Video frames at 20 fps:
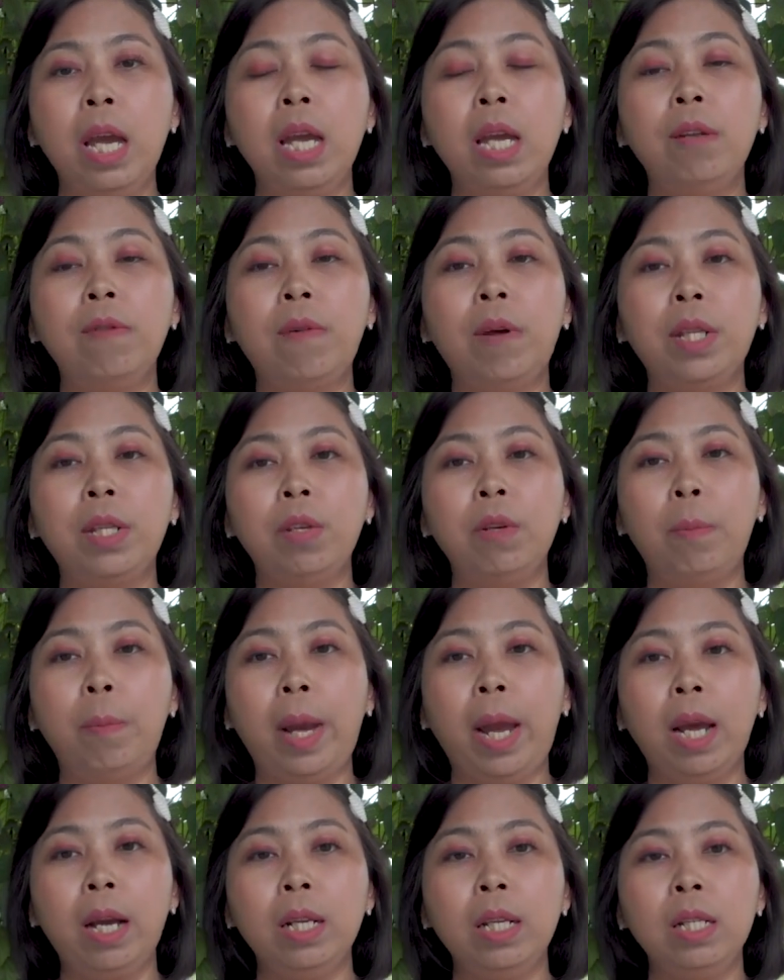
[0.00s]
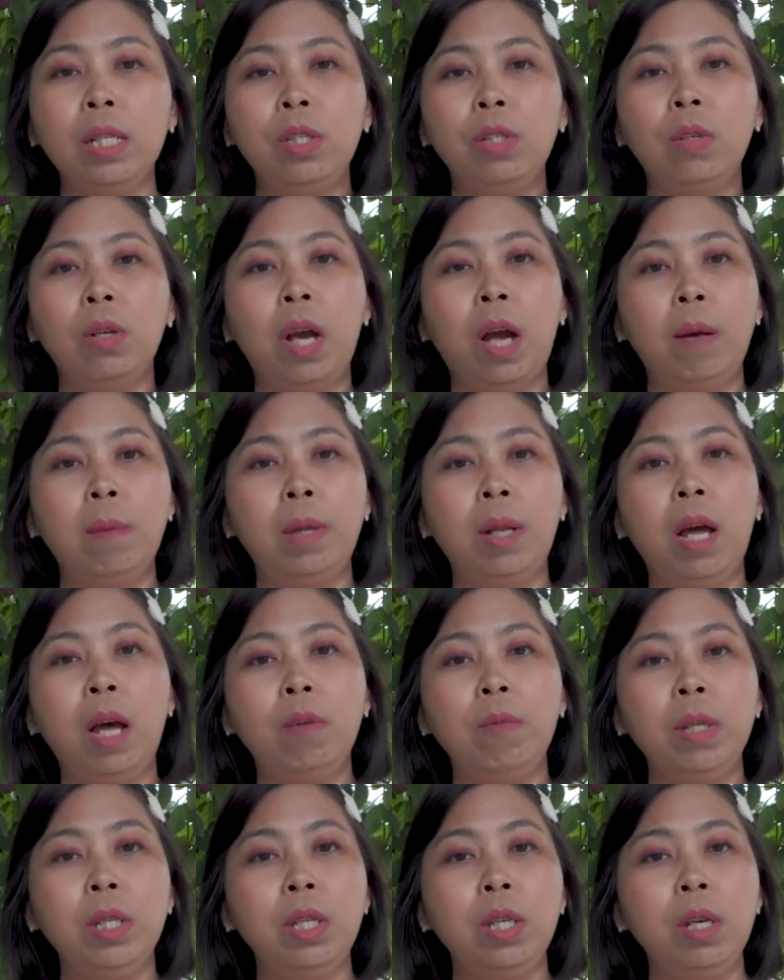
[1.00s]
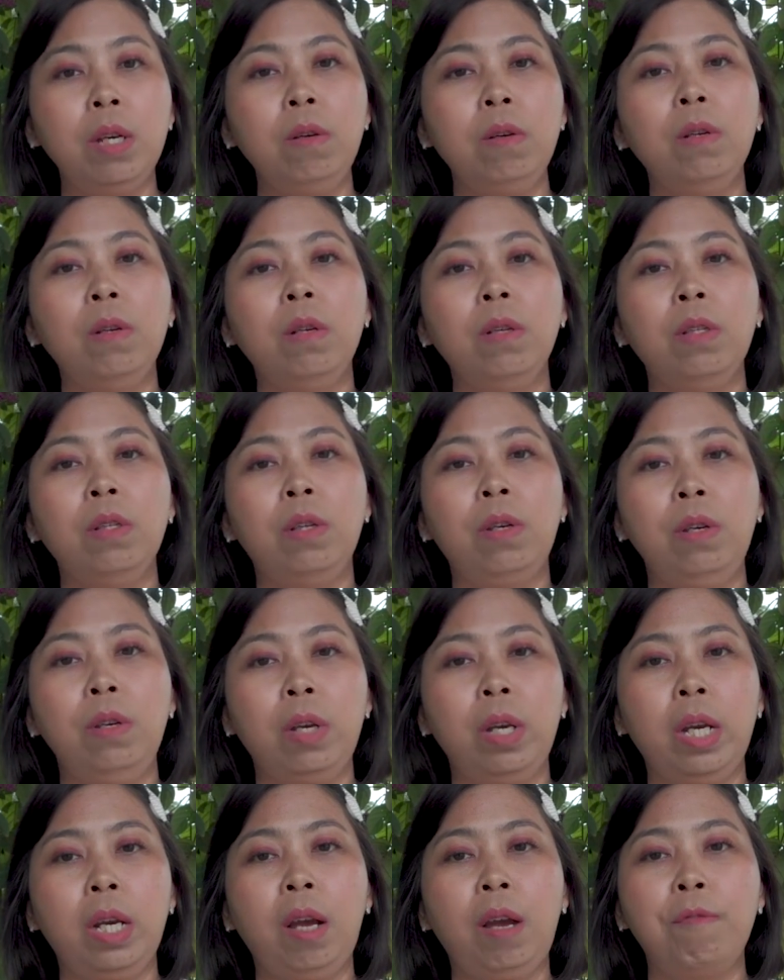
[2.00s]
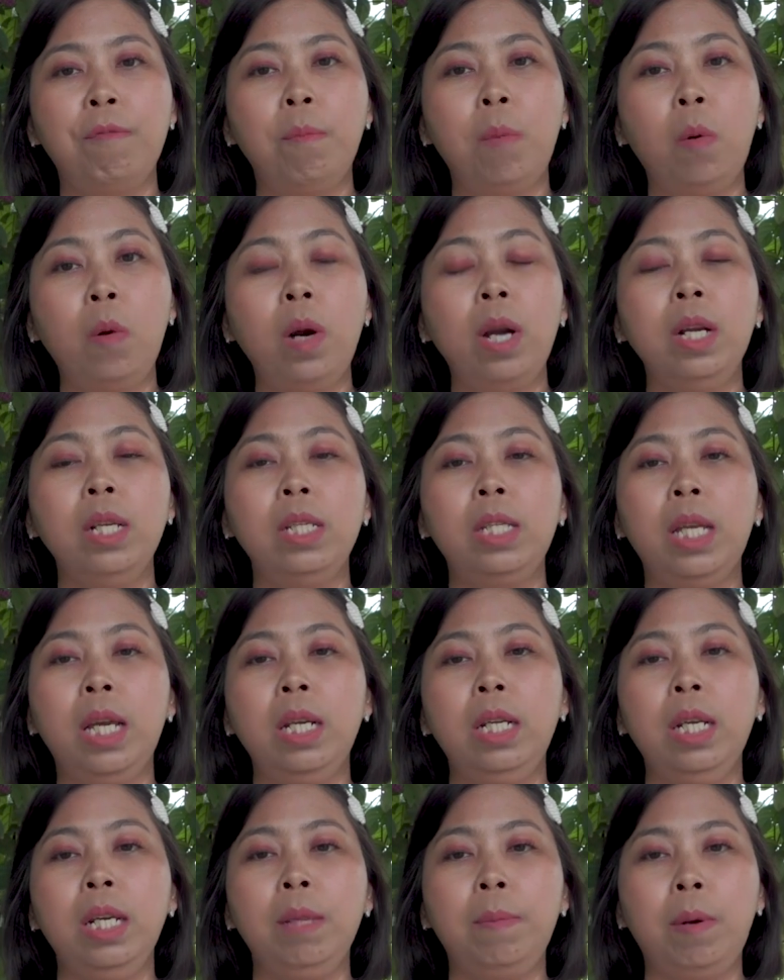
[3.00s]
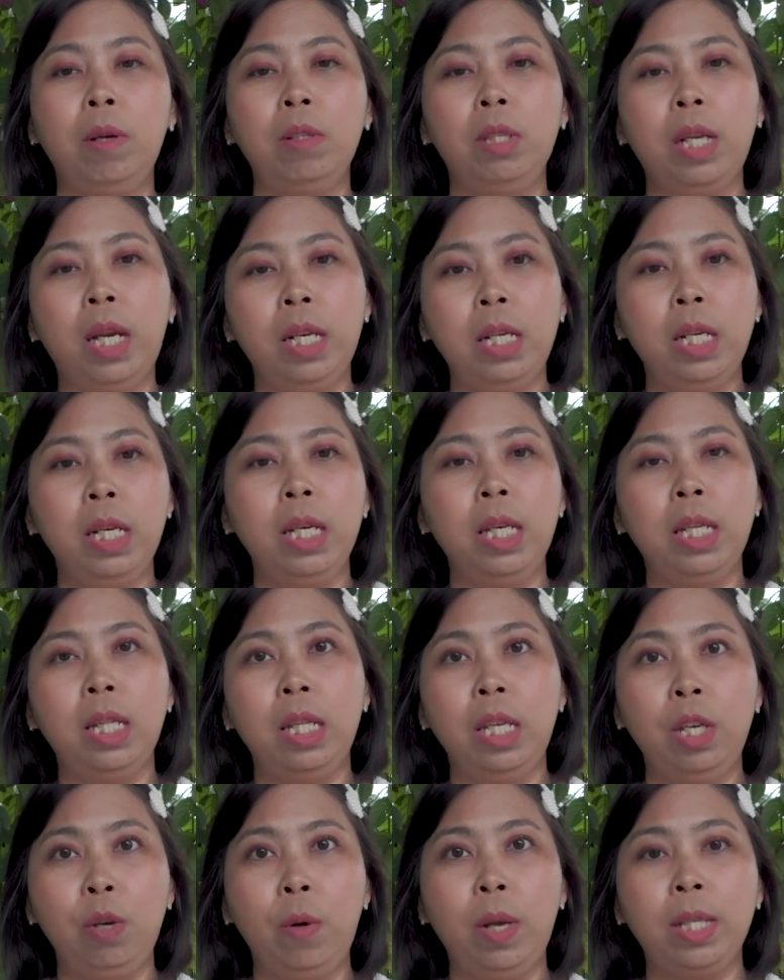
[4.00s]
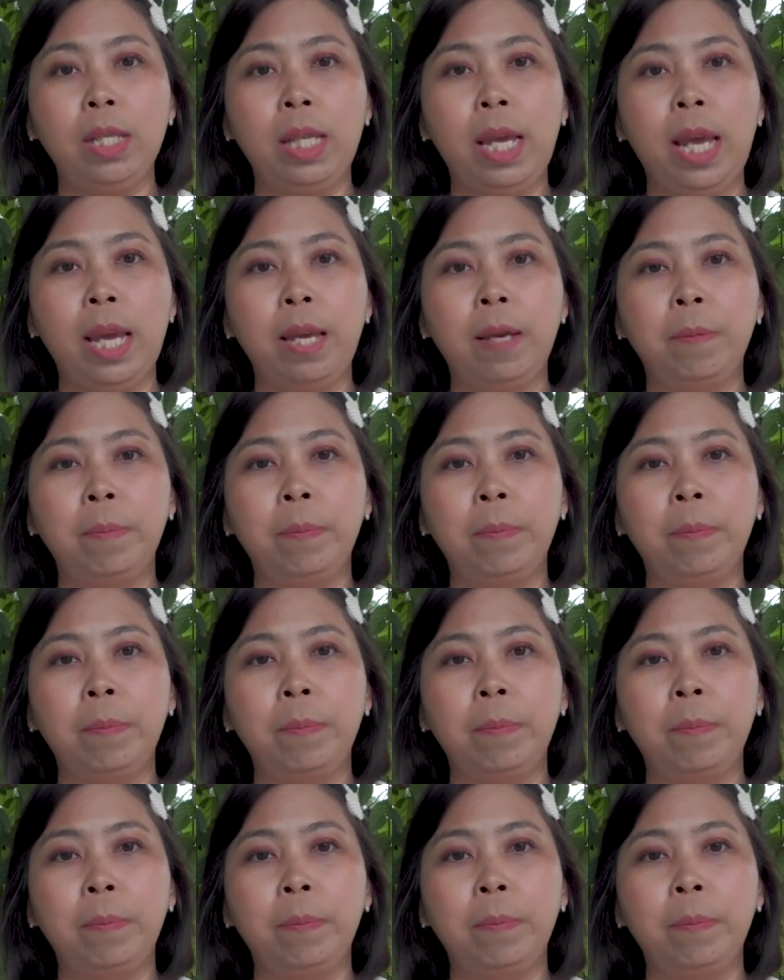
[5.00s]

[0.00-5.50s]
Invite your parents to come along with you so you can have more understanding about studying in the USA.